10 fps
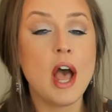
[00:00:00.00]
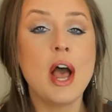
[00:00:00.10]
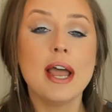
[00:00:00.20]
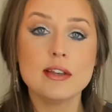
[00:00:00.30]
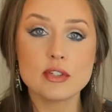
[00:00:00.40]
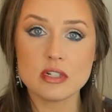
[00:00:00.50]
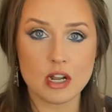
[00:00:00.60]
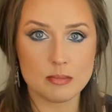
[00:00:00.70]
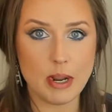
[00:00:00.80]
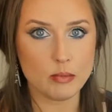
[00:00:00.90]
I also talked
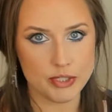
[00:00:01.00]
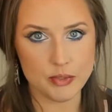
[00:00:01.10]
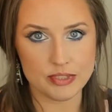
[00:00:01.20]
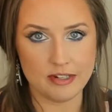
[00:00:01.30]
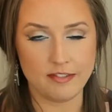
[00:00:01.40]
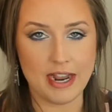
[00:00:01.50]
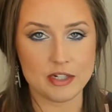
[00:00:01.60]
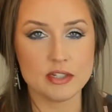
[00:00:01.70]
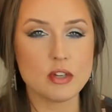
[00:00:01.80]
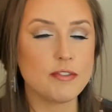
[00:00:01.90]
about reducing
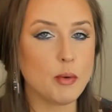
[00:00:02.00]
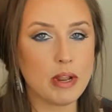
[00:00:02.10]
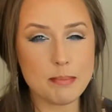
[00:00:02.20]
fractions. So if you want a